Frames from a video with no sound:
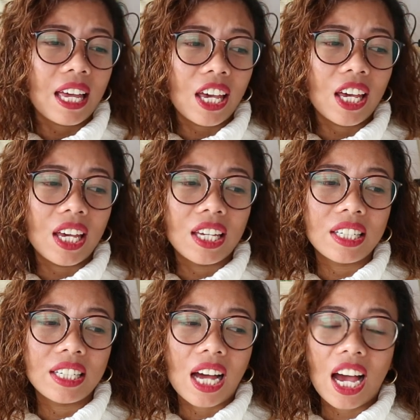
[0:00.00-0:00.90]

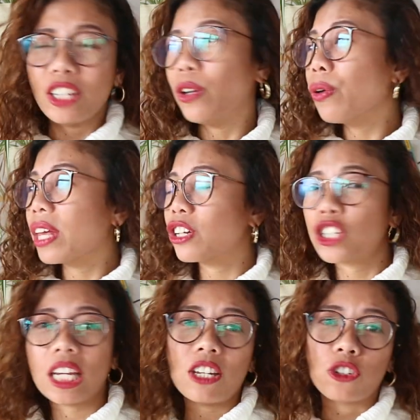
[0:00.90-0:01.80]
and I know that
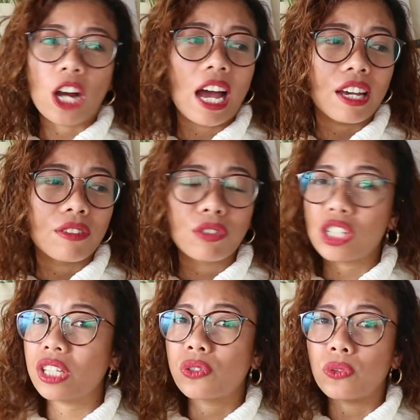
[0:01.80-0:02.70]
she can drive.
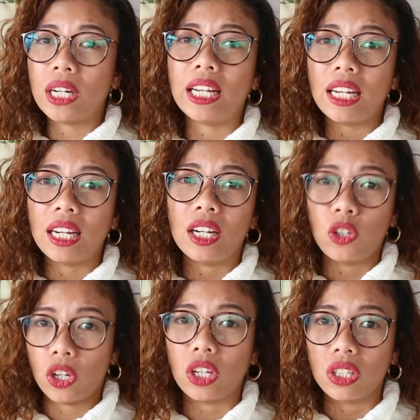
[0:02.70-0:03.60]
She's
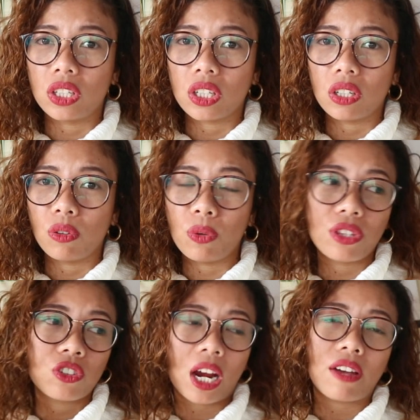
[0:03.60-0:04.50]
really good
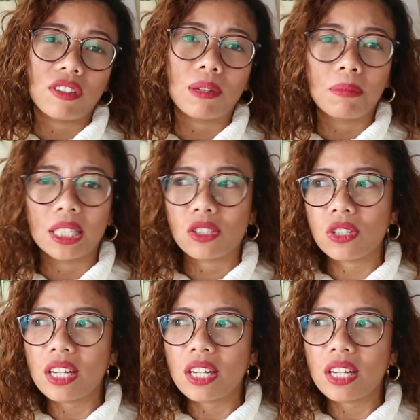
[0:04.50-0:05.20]
with driving but